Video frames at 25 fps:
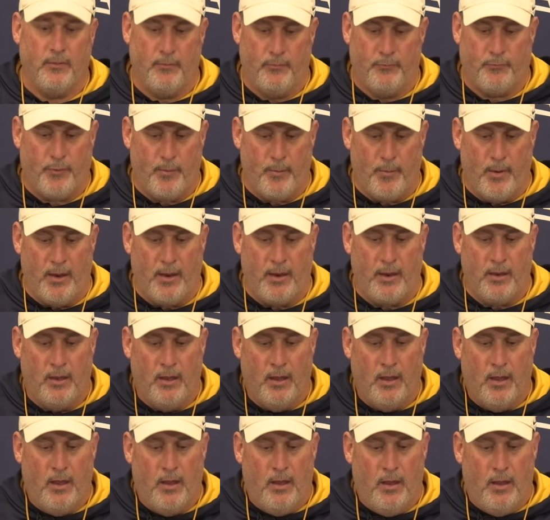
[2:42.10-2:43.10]
from
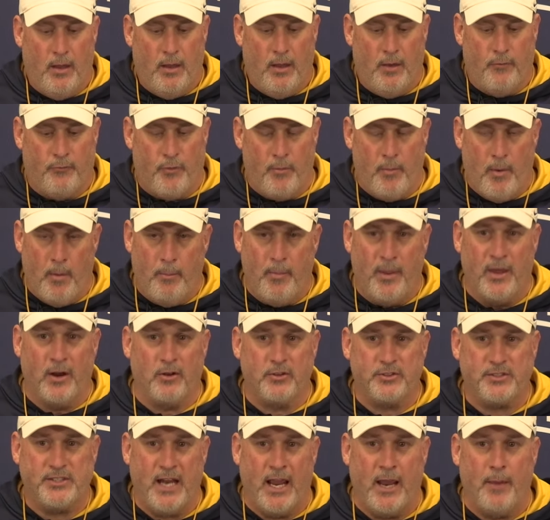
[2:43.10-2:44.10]
a
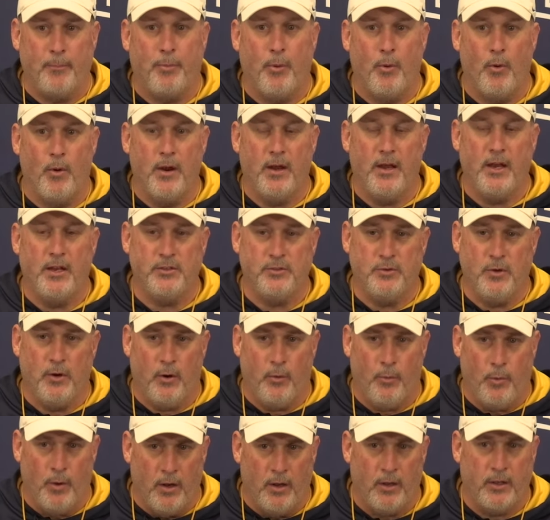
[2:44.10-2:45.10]
mental standpoint, he's doing
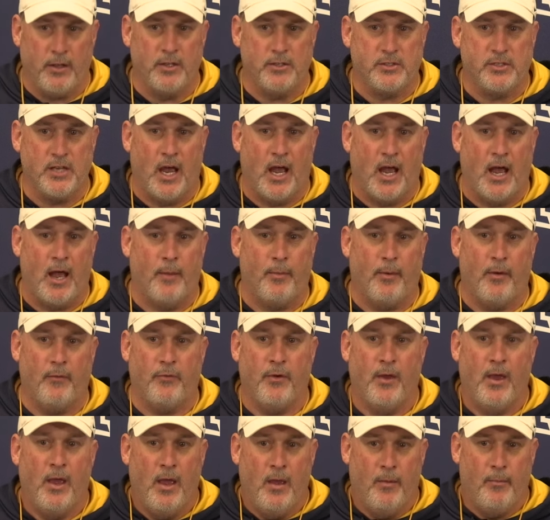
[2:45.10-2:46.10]
a really good job
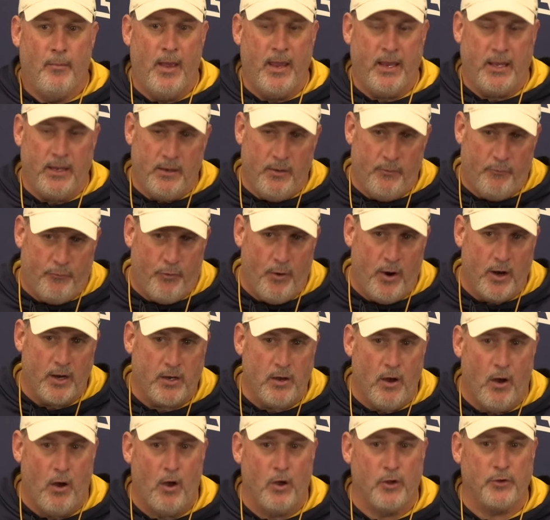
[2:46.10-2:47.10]
of making the front
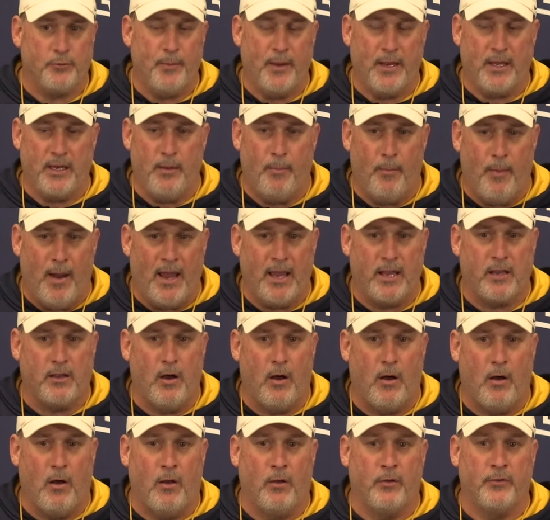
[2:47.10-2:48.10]
calls, making the mic
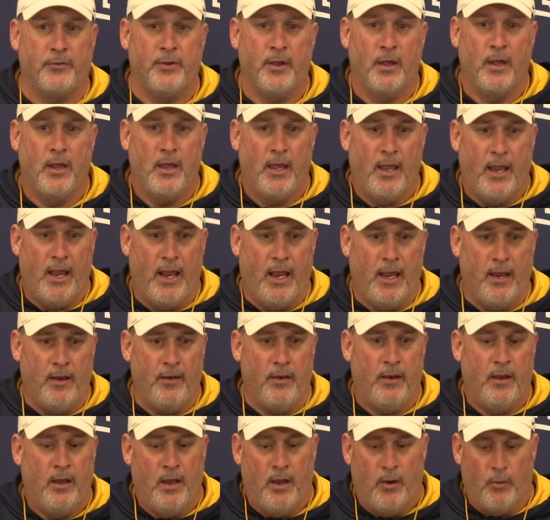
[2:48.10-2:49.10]
calls,
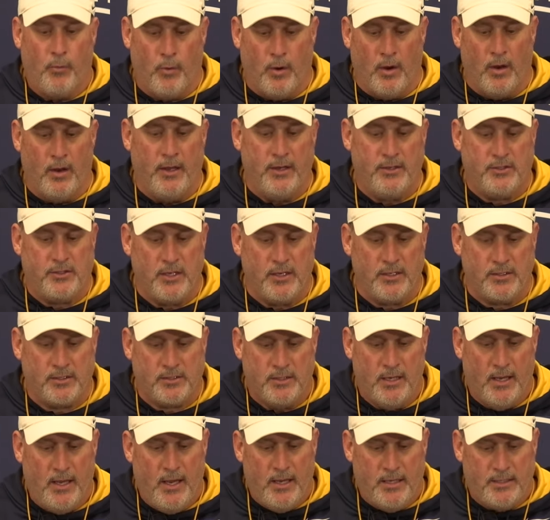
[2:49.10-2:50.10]
and really
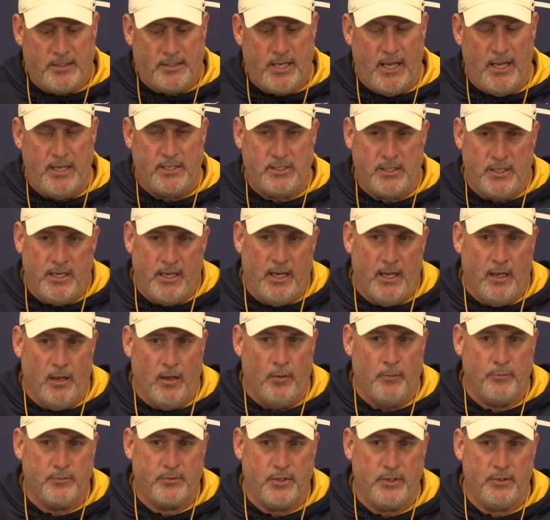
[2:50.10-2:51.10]
just teaching
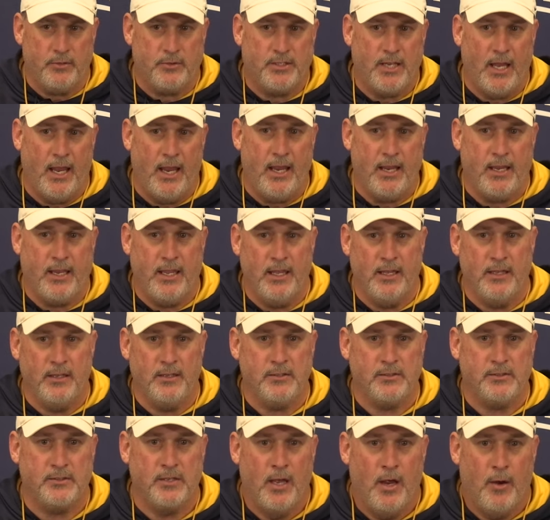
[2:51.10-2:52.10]
him to take
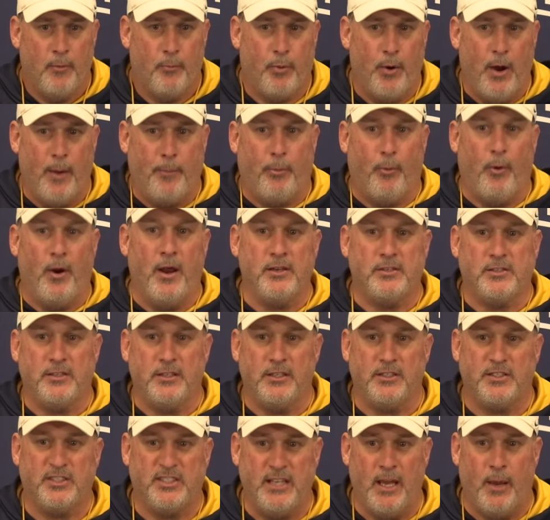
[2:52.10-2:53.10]
his preparation
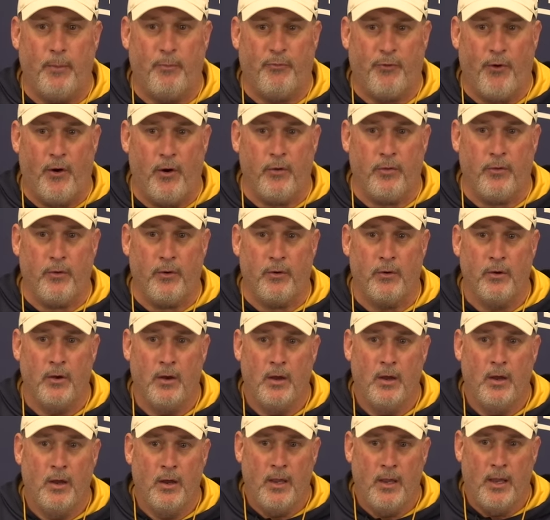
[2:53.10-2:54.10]
a step further,
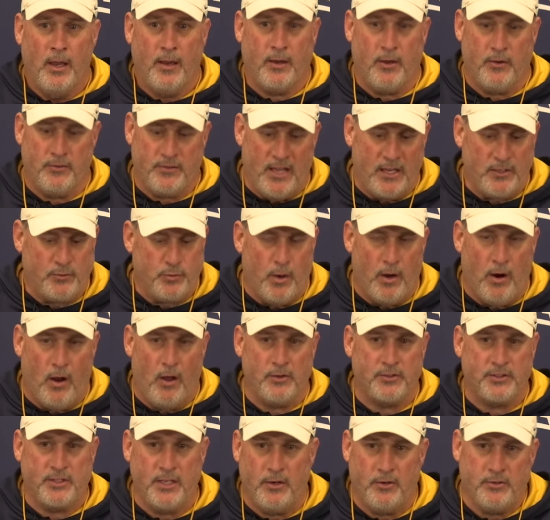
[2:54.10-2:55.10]
because that's what
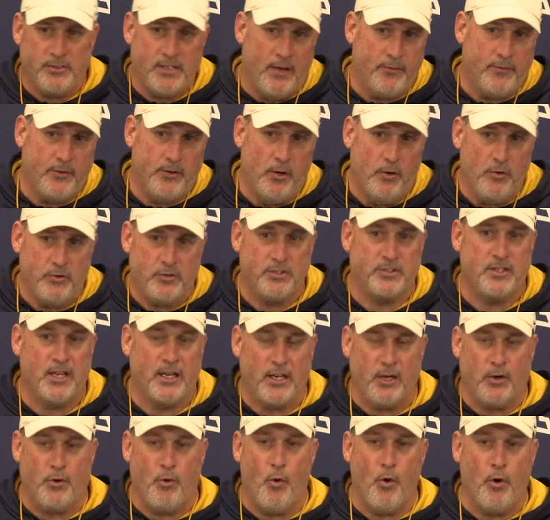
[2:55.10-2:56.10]
all centers have to do, just
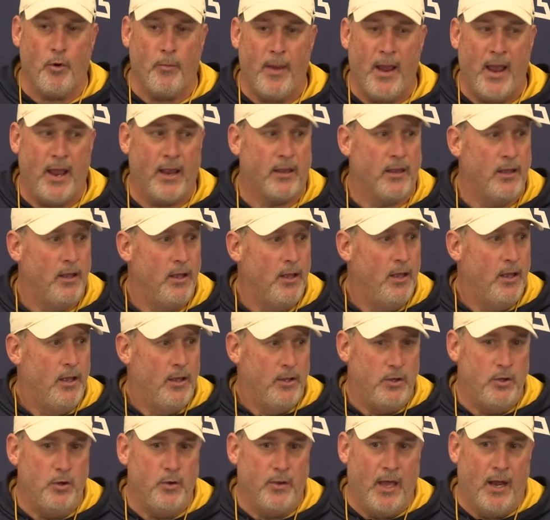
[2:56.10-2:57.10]
like a quarterback.
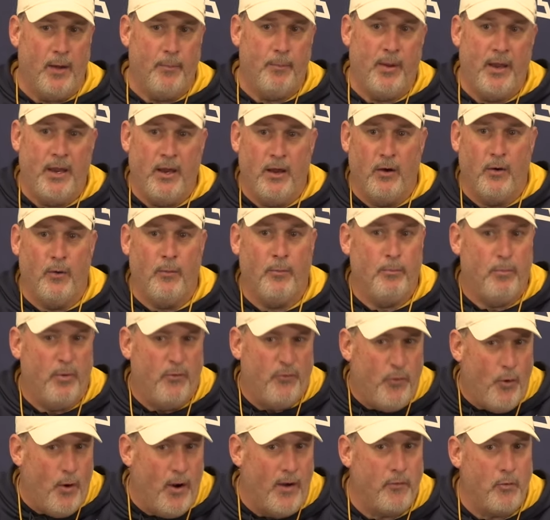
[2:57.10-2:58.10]
You got to be here
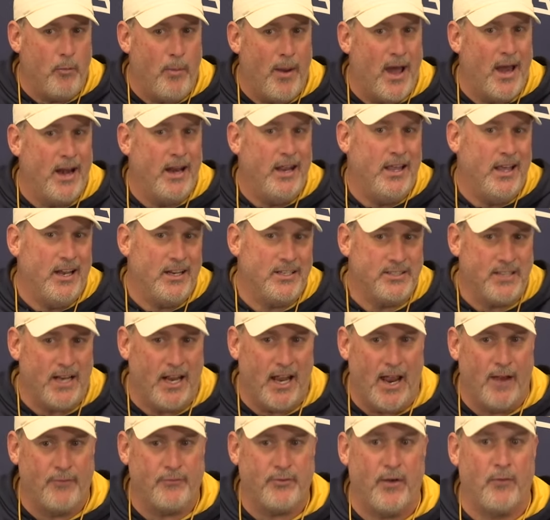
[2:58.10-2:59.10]
before everybody. You got to
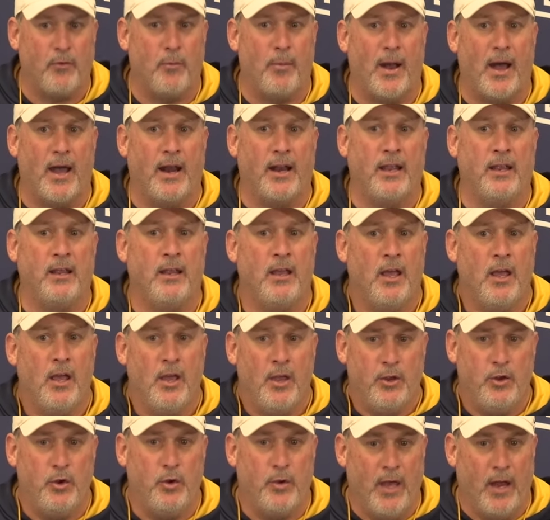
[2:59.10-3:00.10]
stay after everybody.
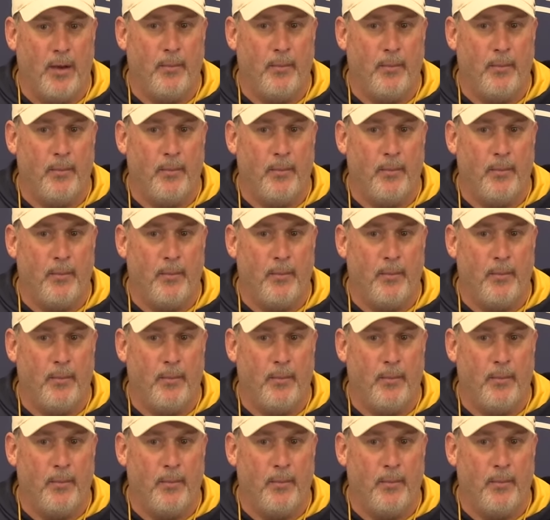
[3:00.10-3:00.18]
You